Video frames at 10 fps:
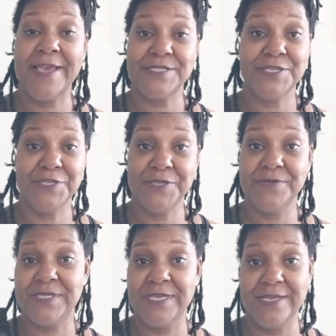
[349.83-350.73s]
had to
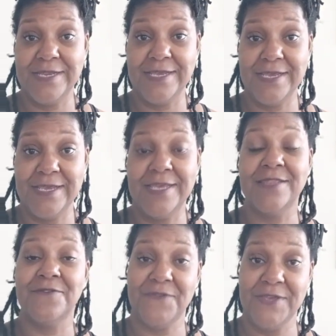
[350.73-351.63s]
use it
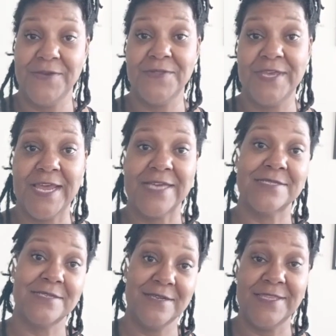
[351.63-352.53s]
in the field that
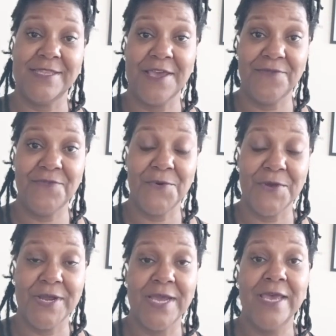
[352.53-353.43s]
I studied that
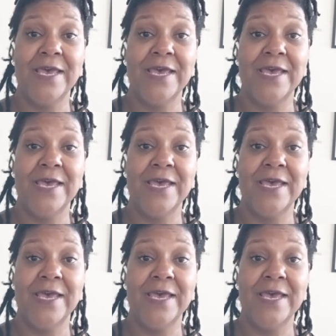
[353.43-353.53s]
for,